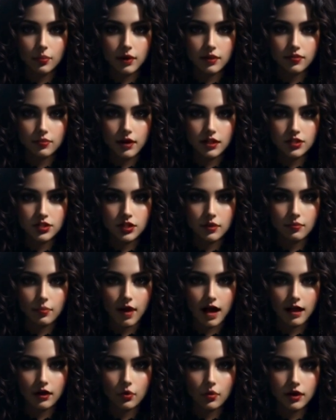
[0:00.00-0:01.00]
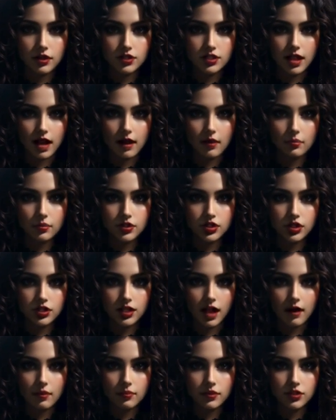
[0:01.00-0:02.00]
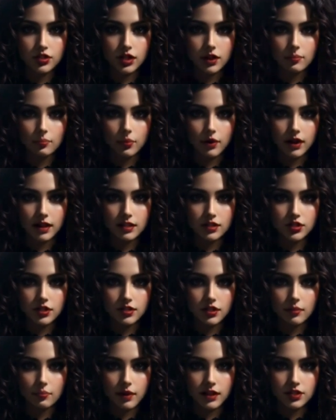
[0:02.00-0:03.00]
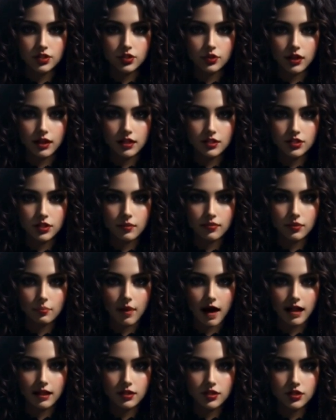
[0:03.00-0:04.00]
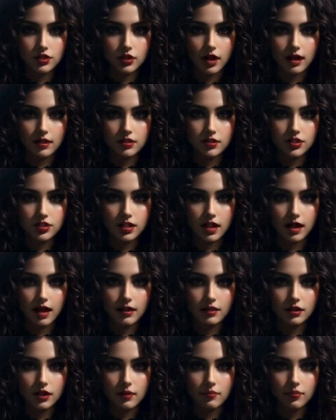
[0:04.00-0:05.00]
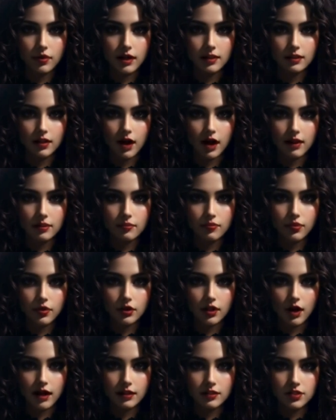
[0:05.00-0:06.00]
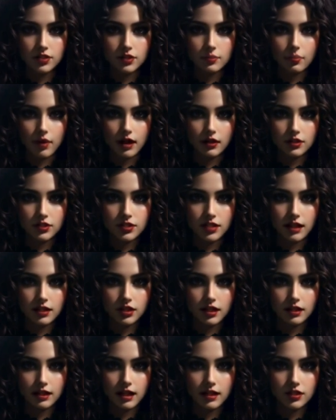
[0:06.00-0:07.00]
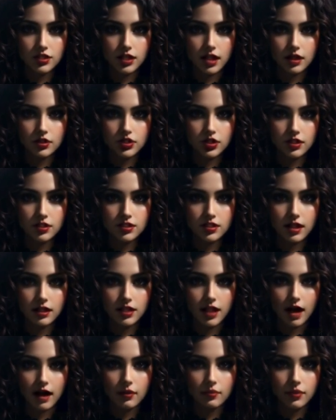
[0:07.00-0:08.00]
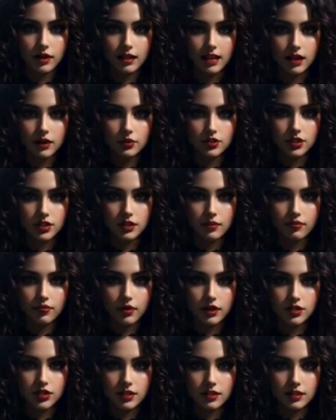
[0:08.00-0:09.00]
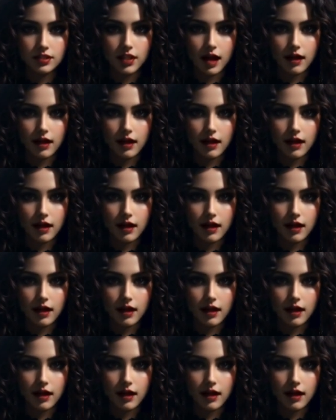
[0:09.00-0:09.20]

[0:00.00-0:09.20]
With Mr. Blackwood's help, she delved deeper into the mysteries of the manuscripts, uncovering long-forgotten spells and incantations that held the key to defeating the